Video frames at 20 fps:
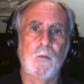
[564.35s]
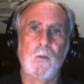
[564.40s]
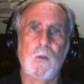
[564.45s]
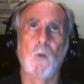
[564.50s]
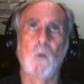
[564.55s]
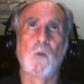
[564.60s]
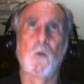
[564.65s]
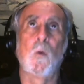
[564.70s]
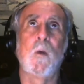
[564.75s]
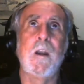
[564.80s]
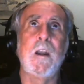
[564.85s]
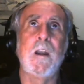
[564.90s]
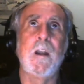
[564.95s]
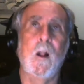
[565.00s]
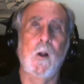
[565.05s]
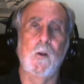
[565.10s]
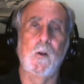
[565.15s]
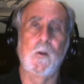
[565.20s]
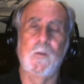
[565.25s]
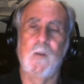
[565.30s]
No,
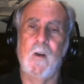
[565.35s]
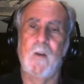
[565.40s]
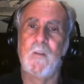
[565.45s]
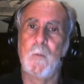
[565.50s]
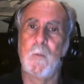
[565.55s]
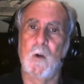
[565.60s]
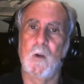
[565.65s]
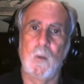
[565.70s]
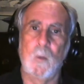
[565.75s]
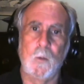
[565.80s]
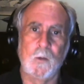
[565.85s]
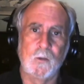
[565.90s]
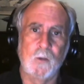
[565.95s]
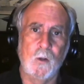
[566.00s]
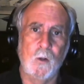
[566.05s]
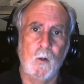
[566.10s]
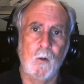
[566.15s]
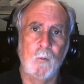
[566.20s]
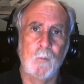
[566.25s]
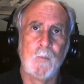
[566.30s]
$20 for every book that we
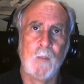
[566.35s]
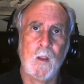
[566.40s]
sold.